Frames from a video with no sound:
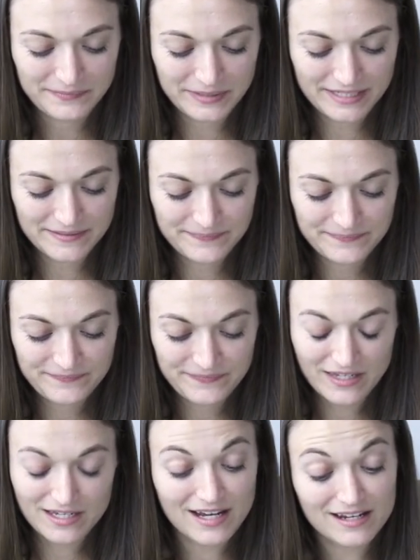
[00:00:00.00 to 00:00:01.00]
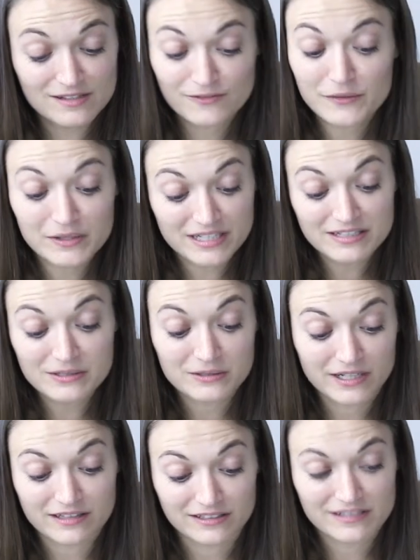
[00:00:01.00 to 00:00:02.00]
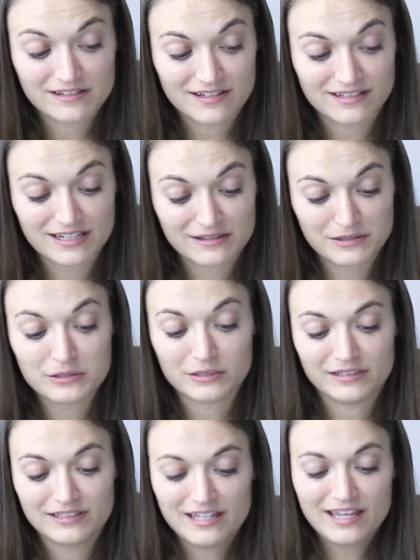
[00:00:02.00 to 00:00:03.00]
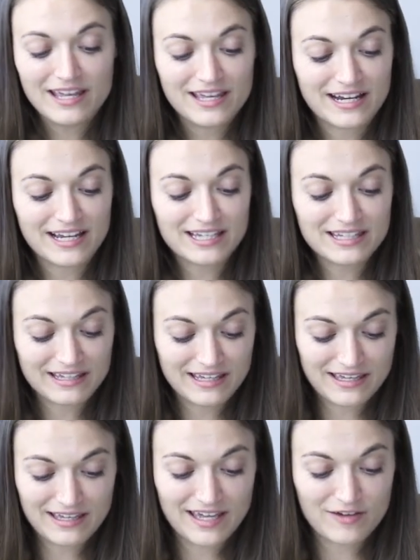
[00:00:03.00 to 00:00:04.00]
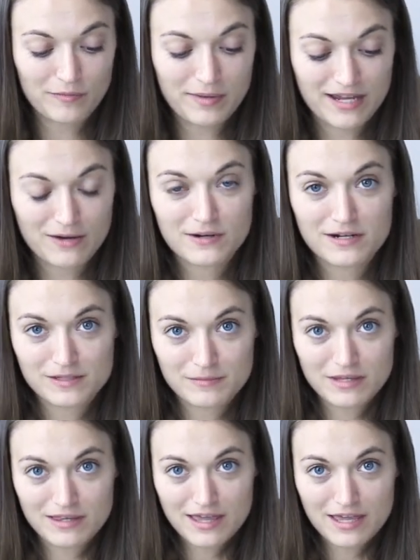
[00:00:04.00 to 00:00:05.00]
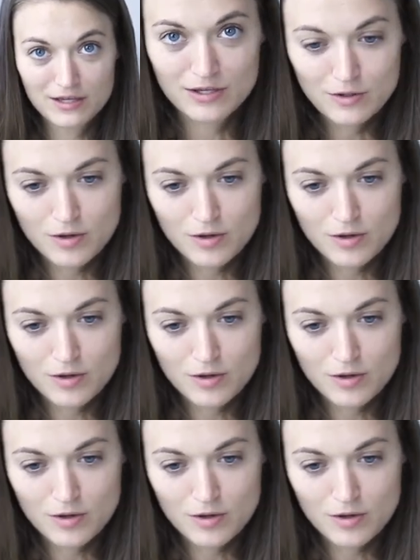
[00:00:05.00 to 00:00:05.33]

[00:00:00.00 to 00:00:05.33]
But it has 42 colors, and that's cool. And I can like have powers and be like.